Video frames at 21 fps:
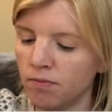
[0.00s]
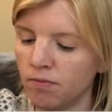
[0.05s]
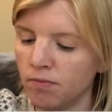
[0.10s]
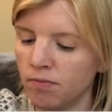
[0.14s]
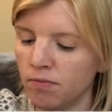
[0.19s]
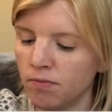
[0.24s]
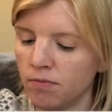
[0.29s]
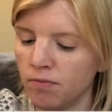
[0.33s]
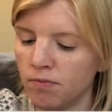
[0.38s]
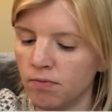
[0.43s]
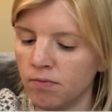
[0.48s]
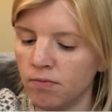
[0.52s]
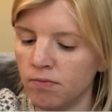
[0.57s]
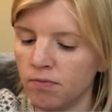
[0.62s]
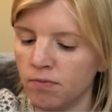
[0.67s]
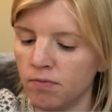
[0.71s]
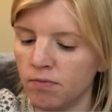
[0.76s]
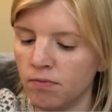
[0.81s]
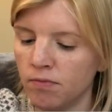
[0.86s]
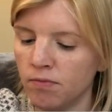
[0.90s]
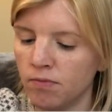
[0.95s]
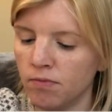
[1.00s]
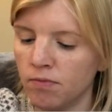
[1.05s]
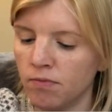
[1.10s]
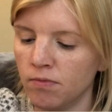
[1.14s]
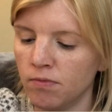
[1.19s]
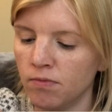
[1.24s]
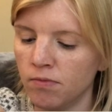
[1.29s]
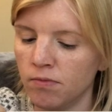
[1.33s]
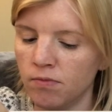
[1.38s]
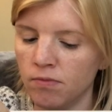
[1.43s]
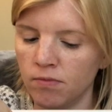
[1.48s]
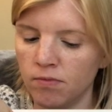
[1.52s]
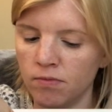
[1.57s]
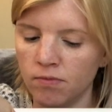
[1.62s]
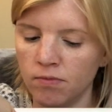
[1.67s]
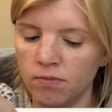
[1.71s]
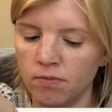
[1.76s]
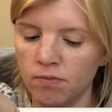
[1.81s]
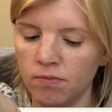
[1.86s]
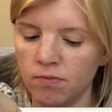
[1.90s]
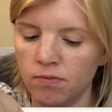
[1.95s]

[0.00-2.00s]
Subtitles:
Nothing is said.